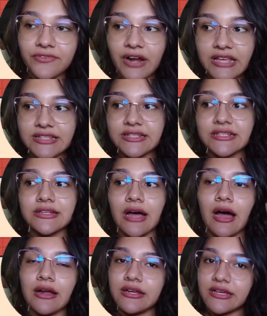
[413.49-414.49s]
phrases,
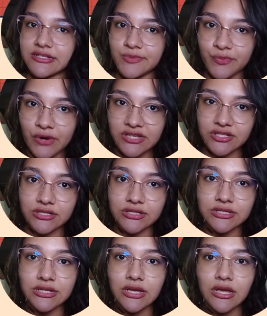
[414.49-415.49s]
and
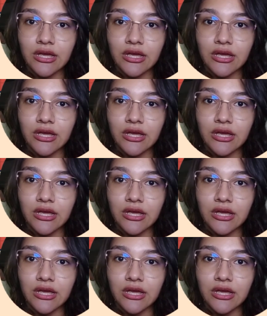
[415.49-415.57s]
expressions.